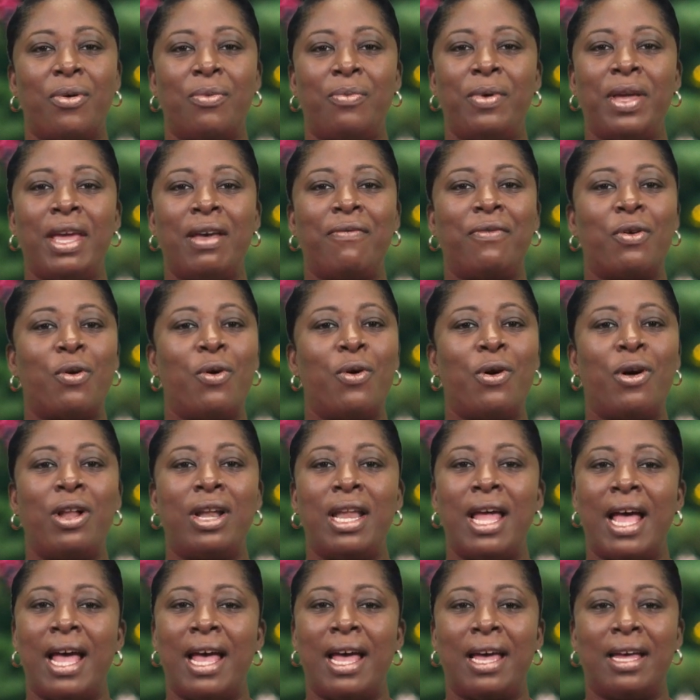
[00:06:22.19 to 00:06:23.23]
we have
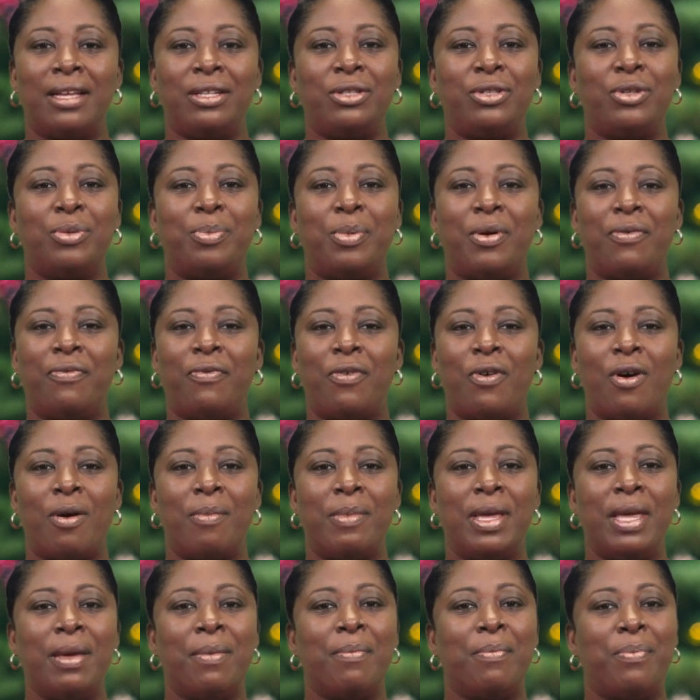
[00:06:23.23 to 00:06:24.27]
all had to
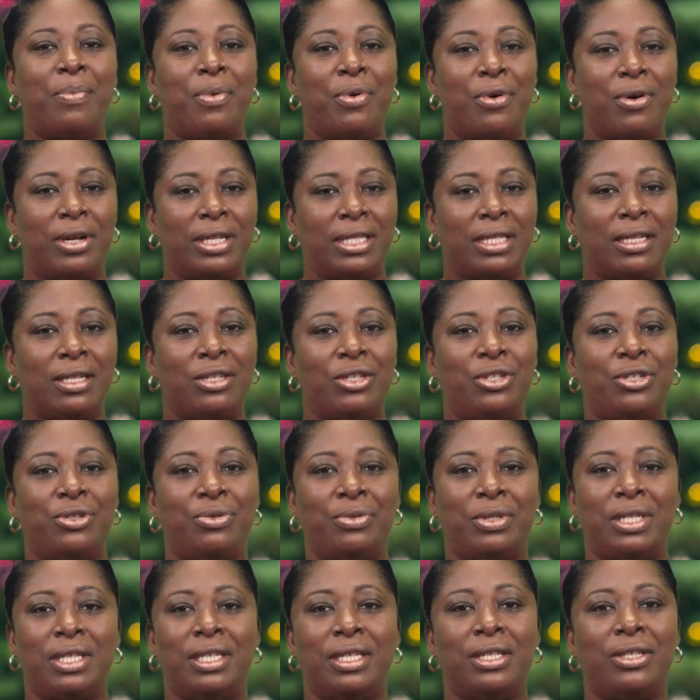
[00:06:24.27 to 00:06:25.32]
perform important
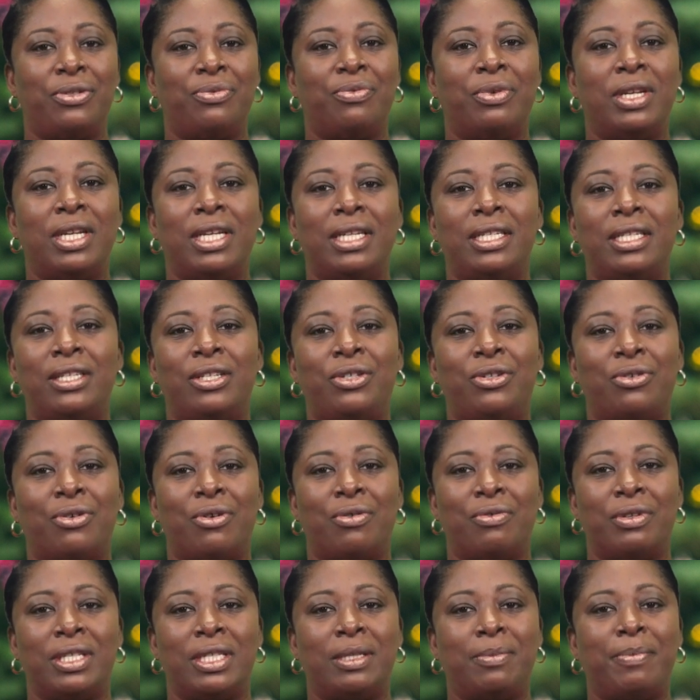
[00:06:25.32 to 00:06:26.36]
duties related to
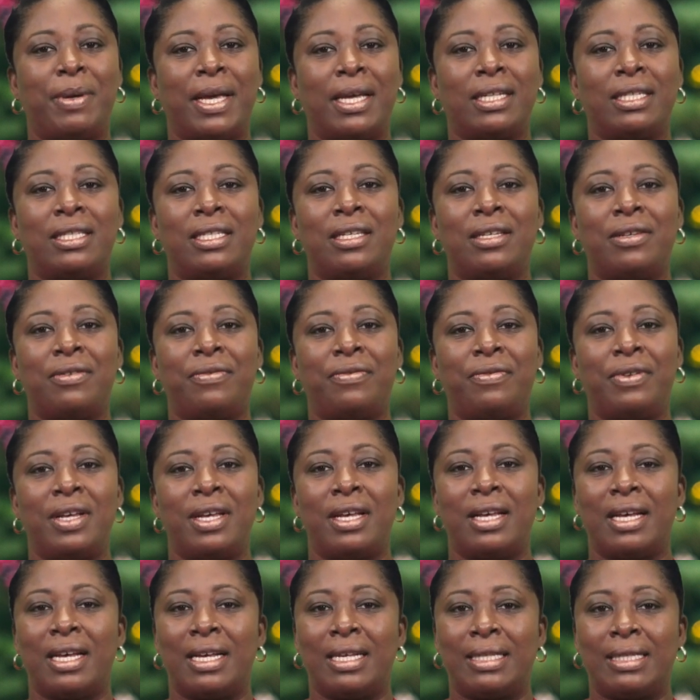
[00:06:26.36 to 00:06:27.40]
our respective
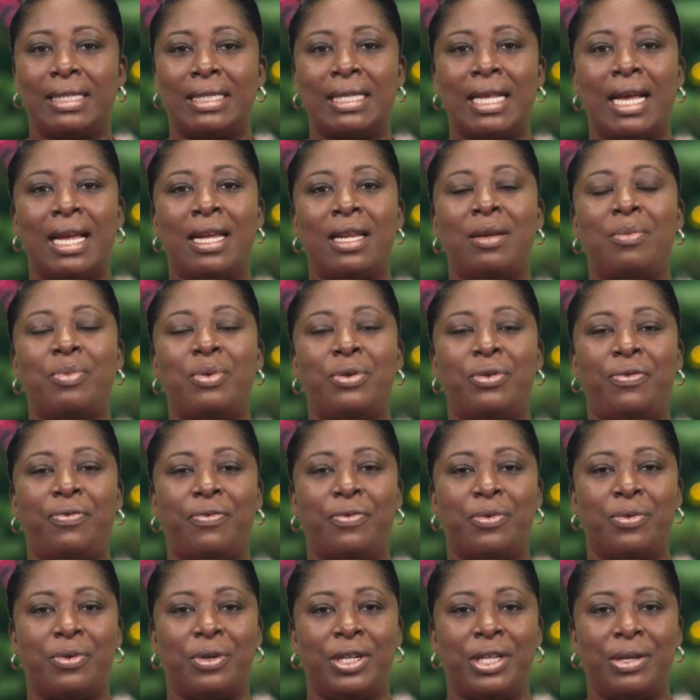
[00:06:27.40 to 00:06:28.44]
assigned
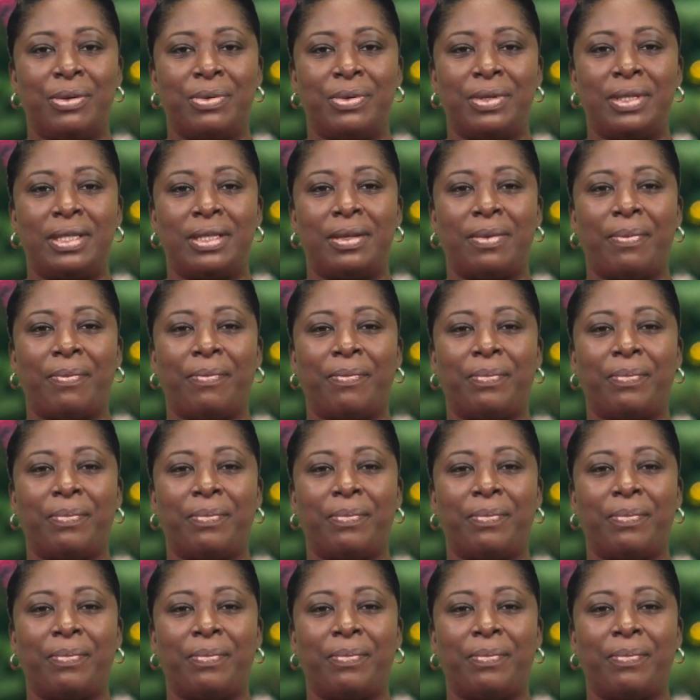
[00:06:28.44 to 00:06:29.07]
portfolios.